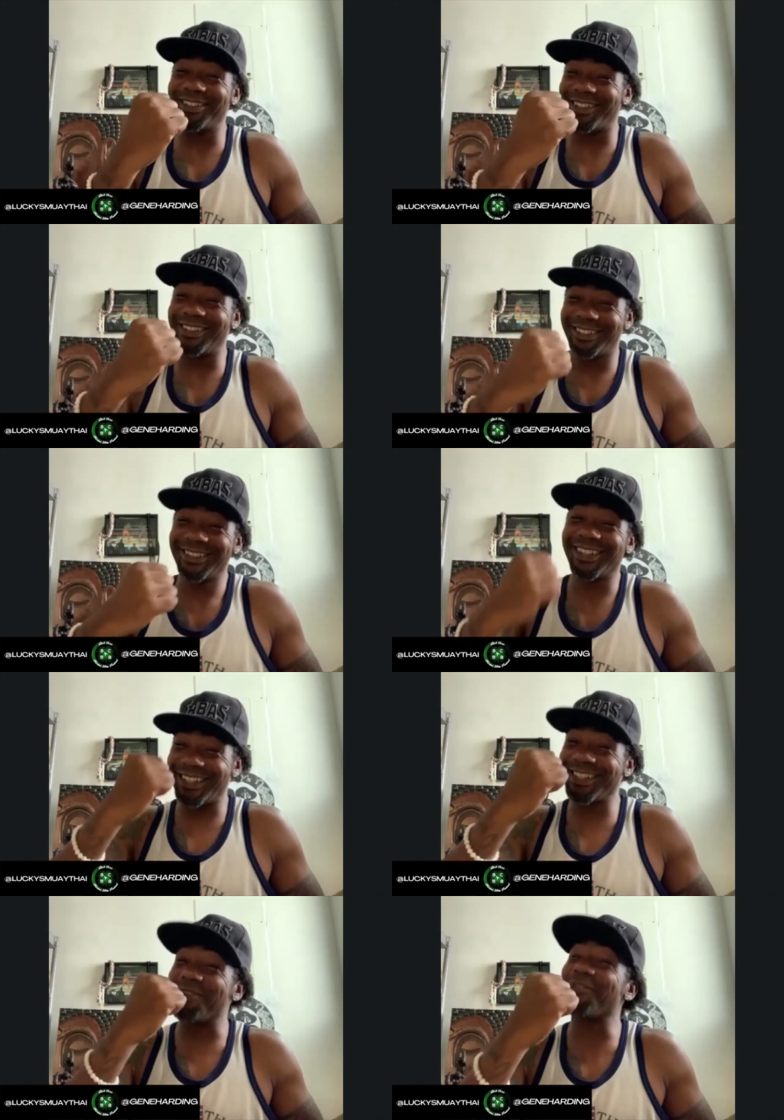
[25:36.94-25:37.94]
dog.
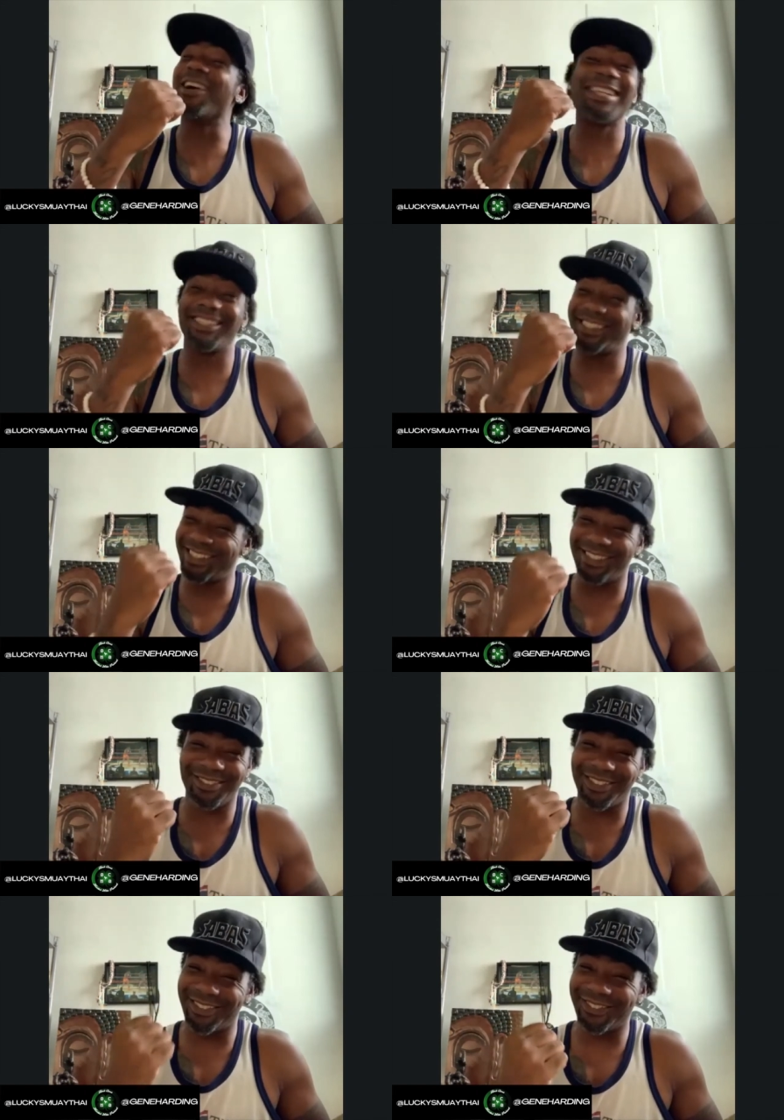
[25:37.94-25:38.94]
I can't wait to see
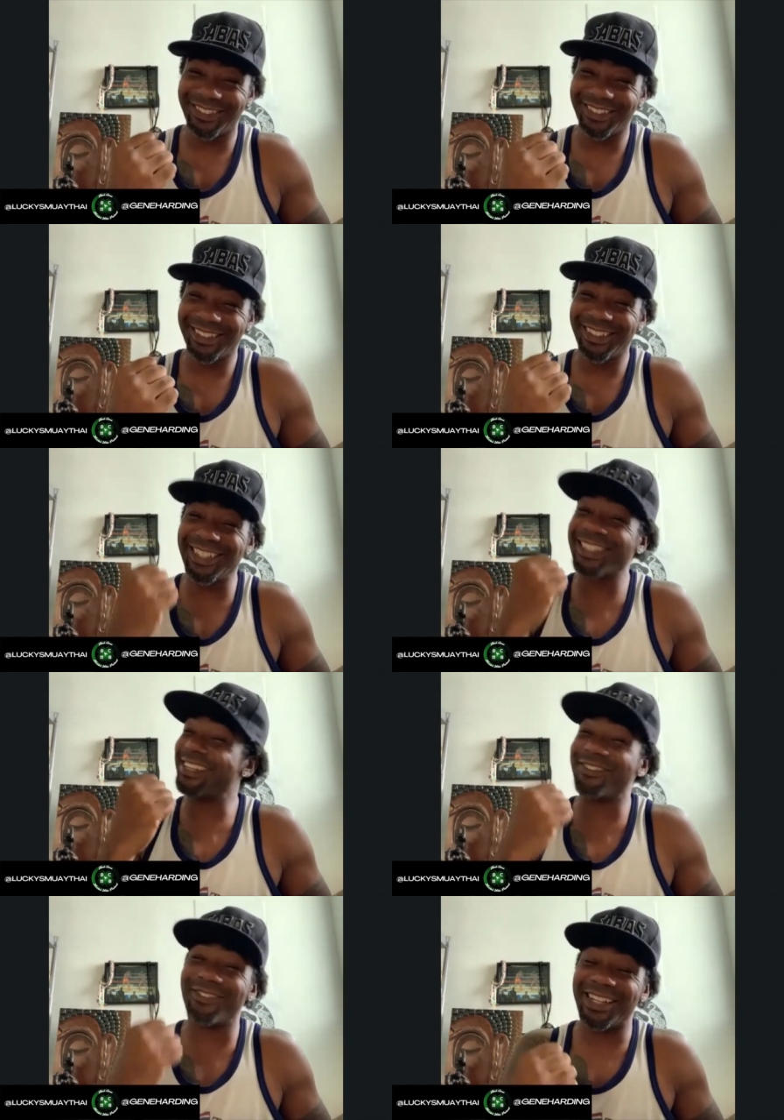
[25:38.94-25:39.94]
you, yo. I
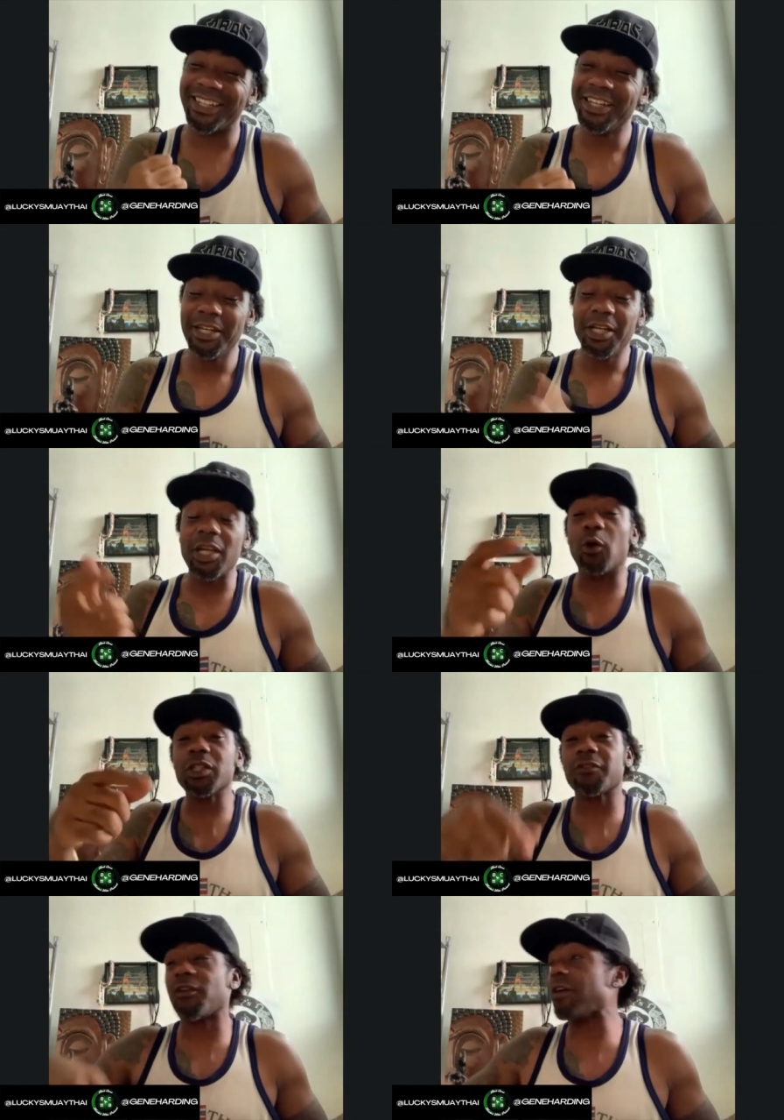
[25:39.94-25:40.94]
can't wait. Yo,
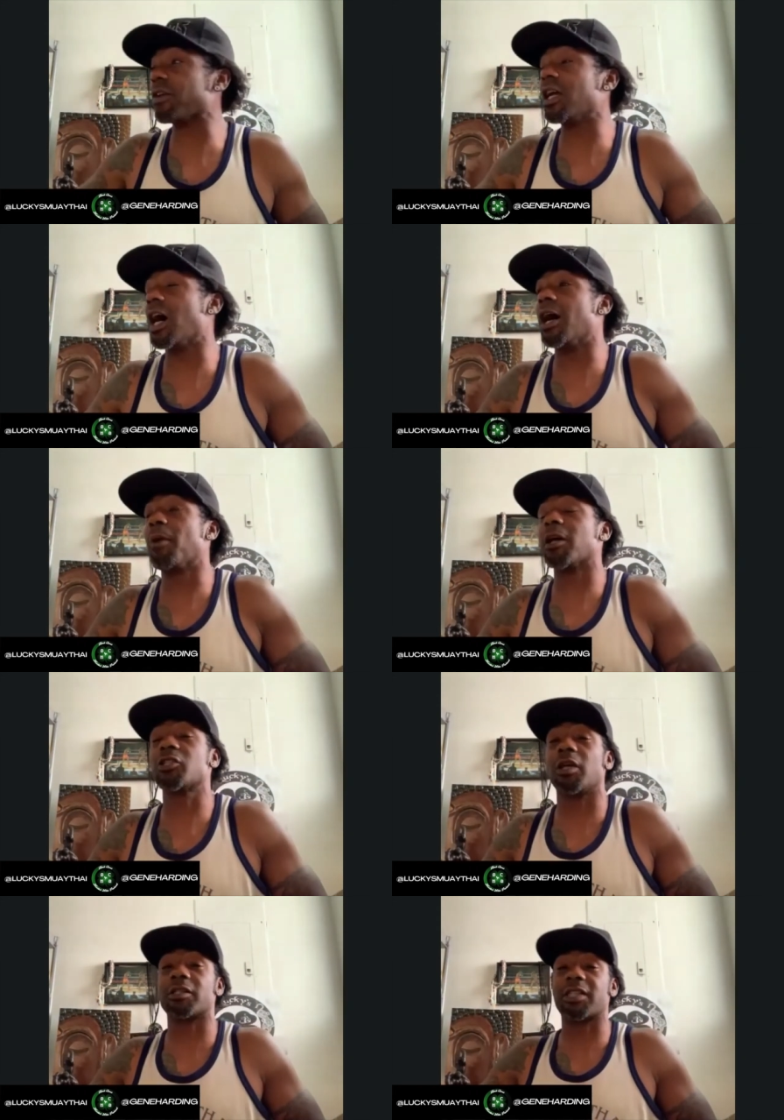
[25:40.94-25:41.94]
what's your favorite
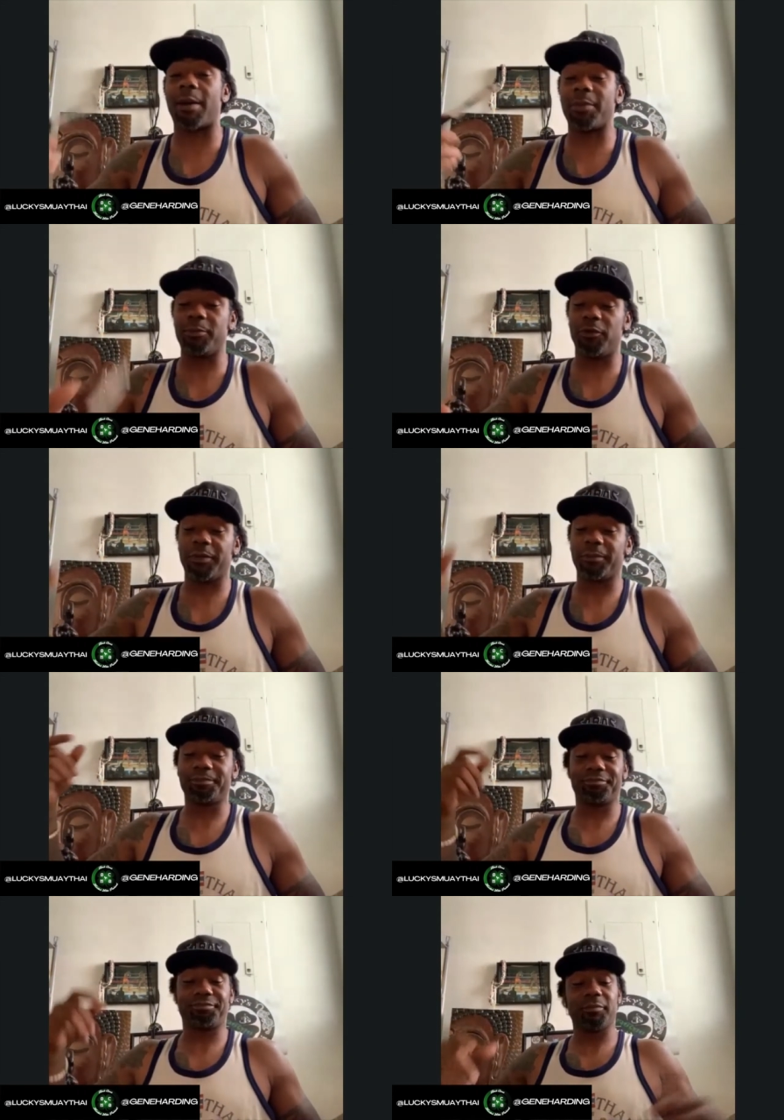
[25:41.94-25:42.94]
martial arts comedy movie?
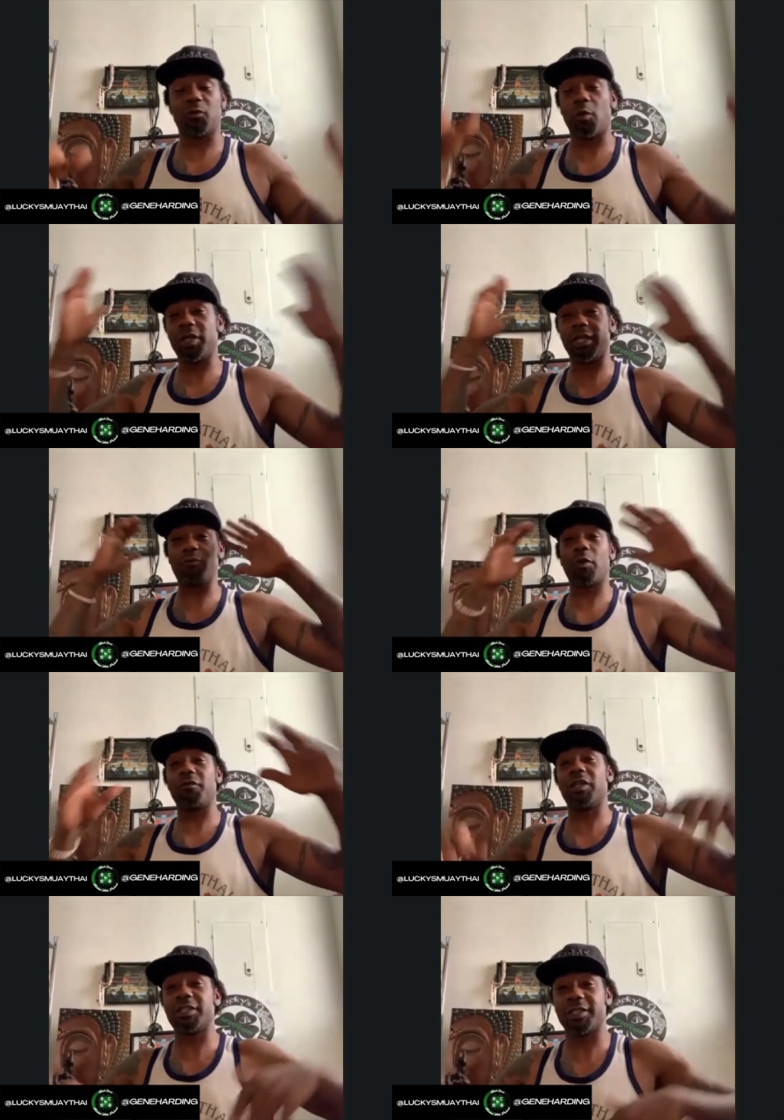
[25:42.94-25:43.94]
Before we
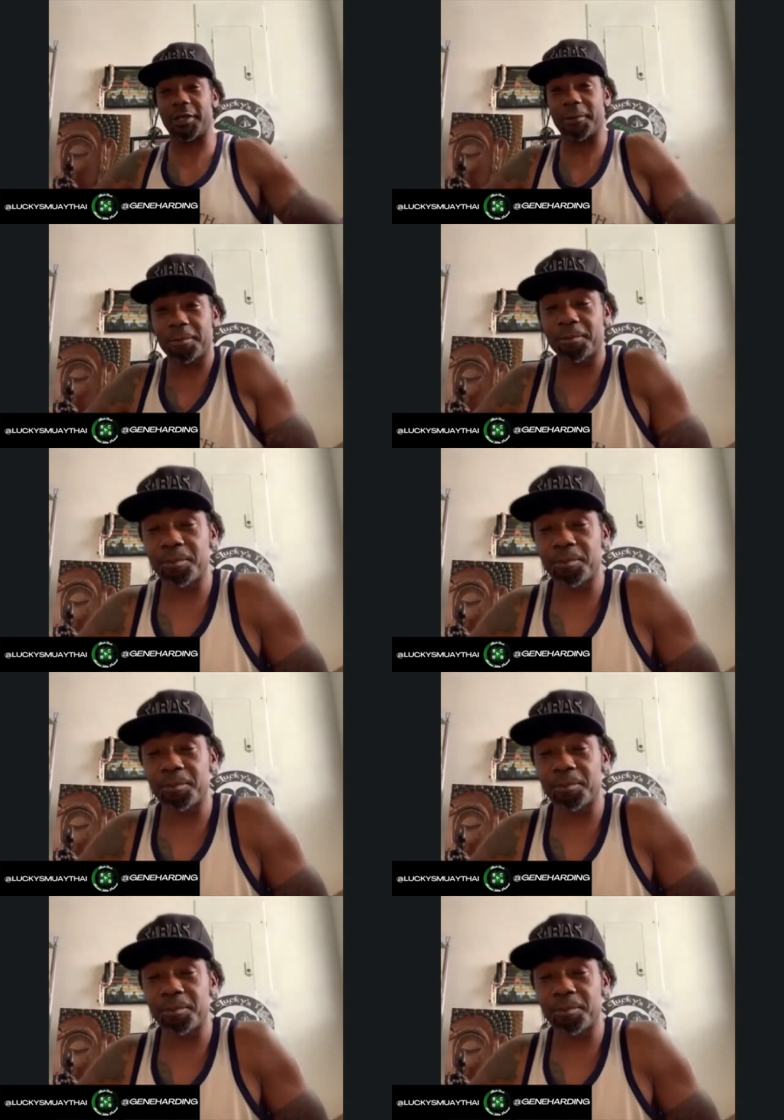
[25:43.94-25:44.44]
finish this up.